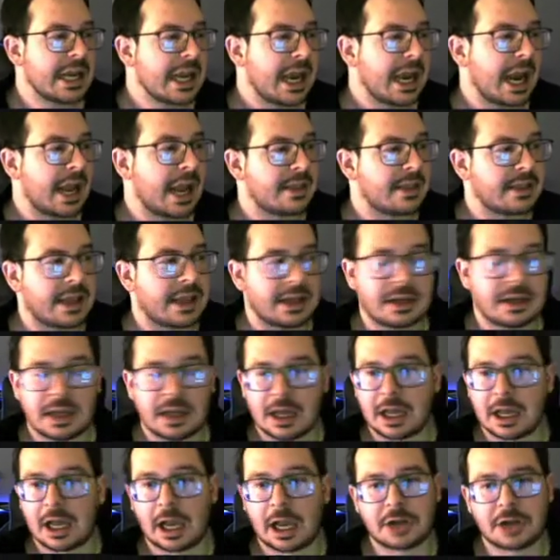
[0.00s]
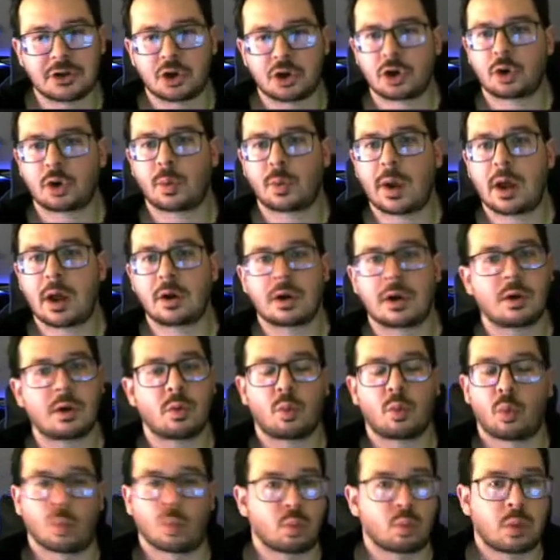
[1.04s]
and then I turn around and
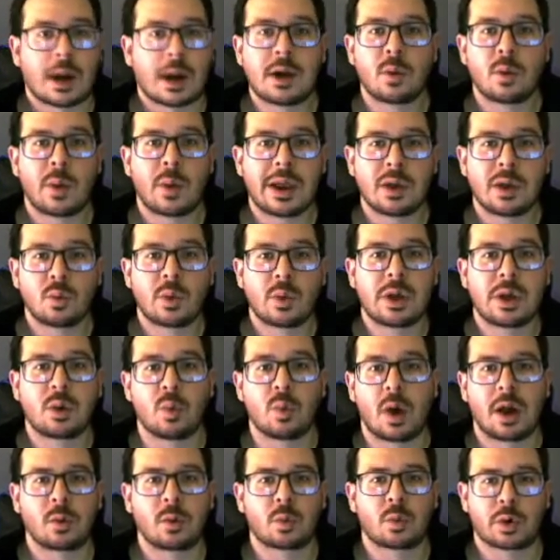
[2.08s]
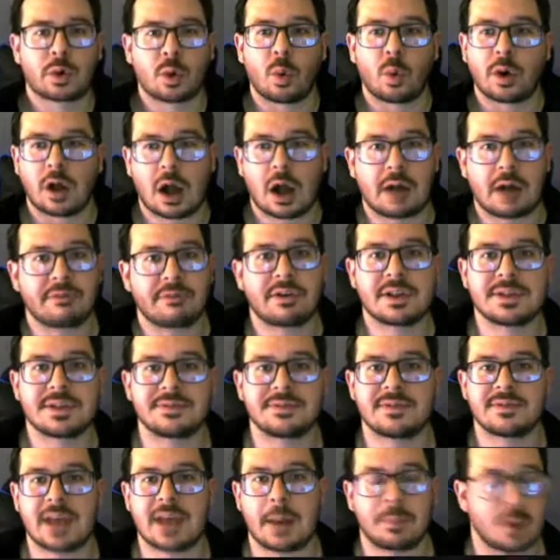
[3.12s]
right away in week 1 we're going offensive
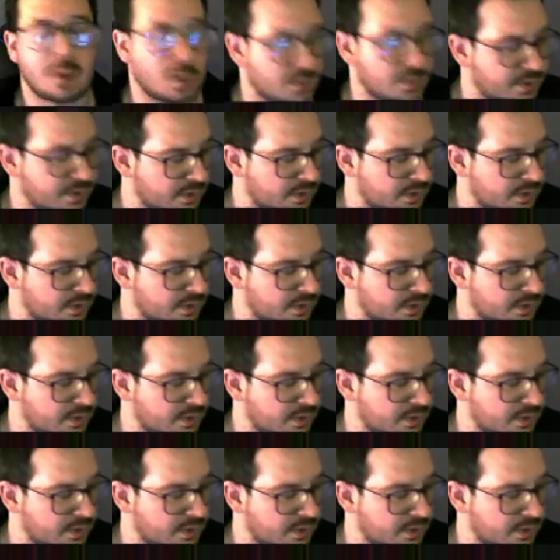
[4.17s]
Zapdos.